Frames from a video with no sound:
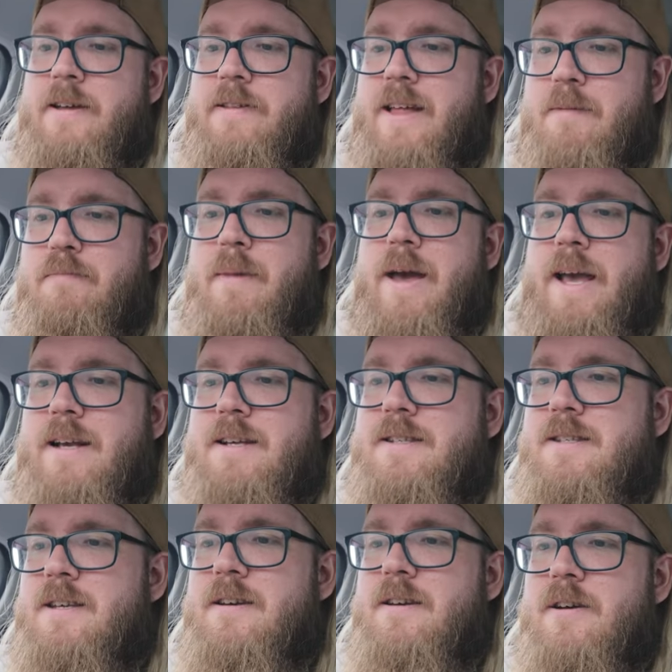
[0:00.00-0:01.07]
that
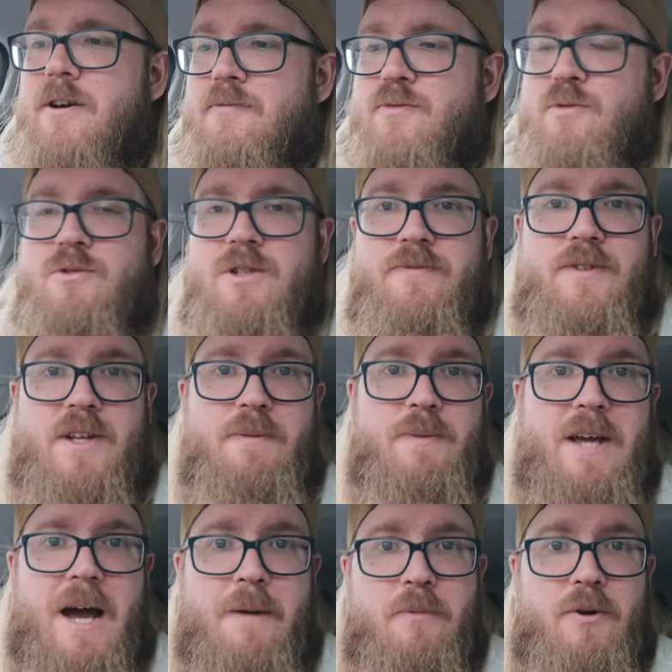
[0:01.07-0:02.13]
makes a
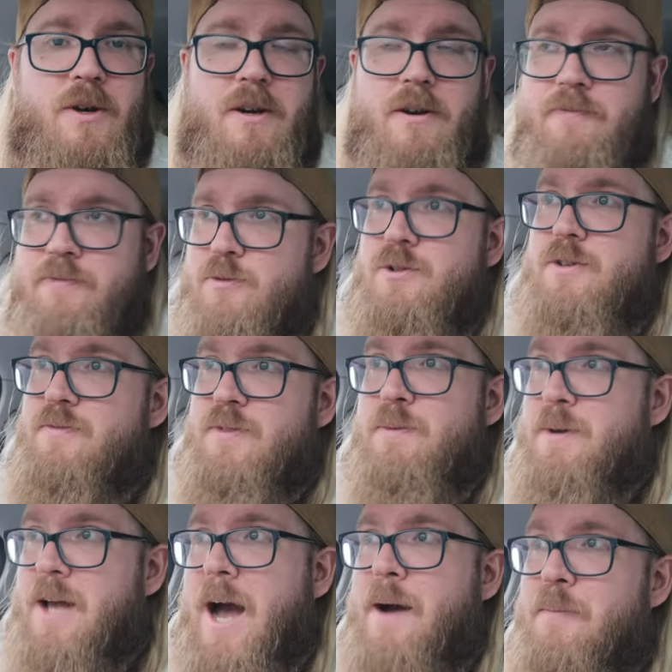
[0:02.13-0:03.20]
Fujifilm camera a
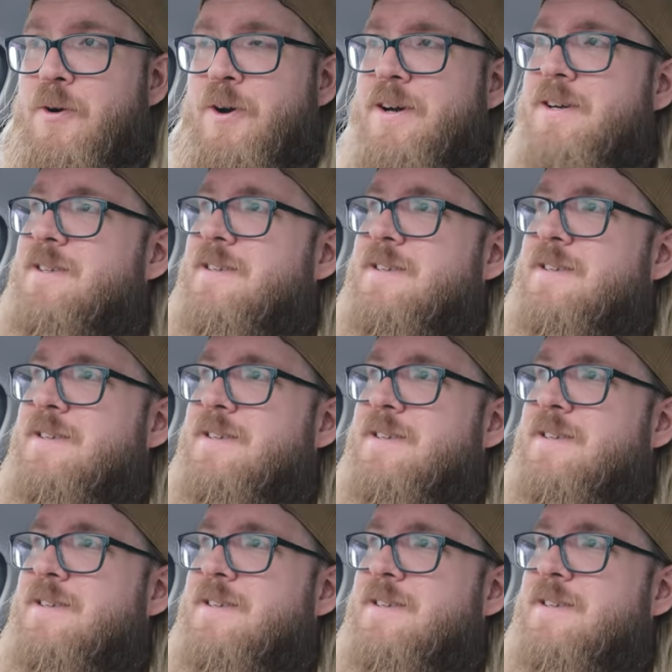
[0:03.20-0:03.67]
Fujifilm camera.